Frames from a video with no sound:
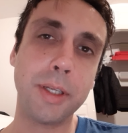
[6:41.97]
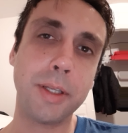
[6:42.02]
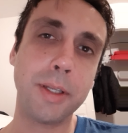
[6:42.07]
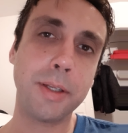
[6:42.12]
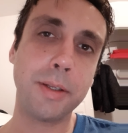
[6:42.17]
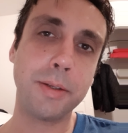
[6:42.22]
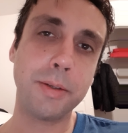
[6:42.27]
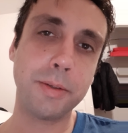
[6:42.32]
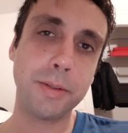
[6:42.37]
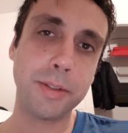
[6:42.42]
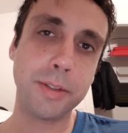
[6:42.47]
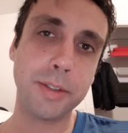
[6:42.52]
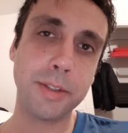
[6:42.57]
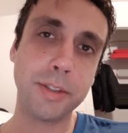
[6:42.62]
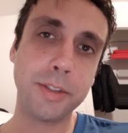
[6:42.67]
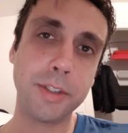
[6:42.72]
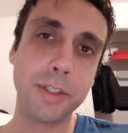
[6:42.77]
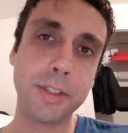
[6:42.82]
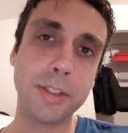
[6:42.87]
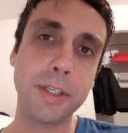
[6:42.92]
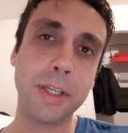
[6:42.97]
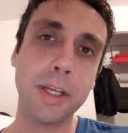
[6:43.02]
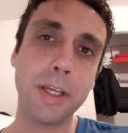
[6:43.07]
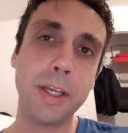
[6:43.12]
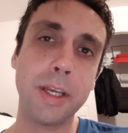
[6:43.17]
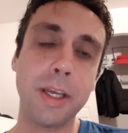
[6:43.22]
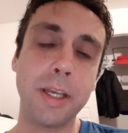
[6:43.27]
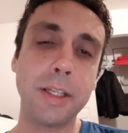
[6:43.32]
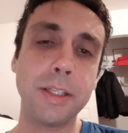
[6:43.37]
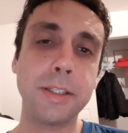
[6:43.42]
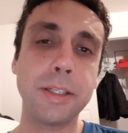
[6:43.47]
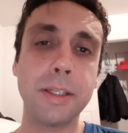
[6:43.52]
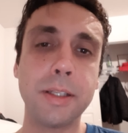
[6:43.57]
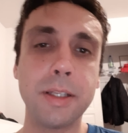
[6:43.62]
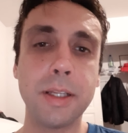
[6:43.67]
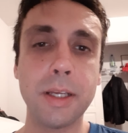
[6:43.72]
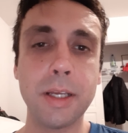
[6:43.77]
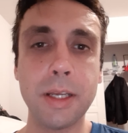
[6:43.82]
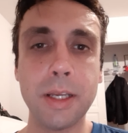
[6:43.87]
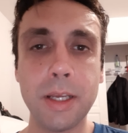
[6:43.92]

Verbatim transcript: He, he just and said,